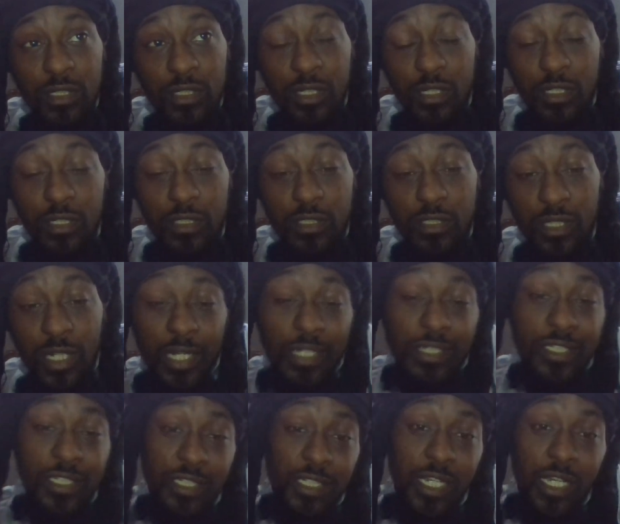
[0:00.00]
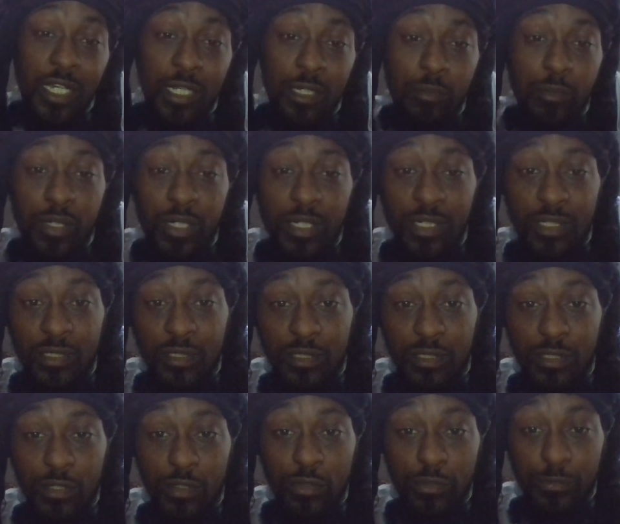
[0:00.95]
cause I didn't gang bang,
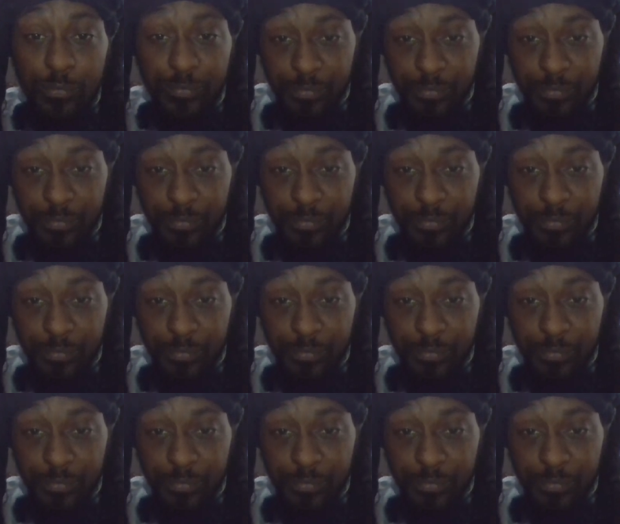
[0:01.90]
so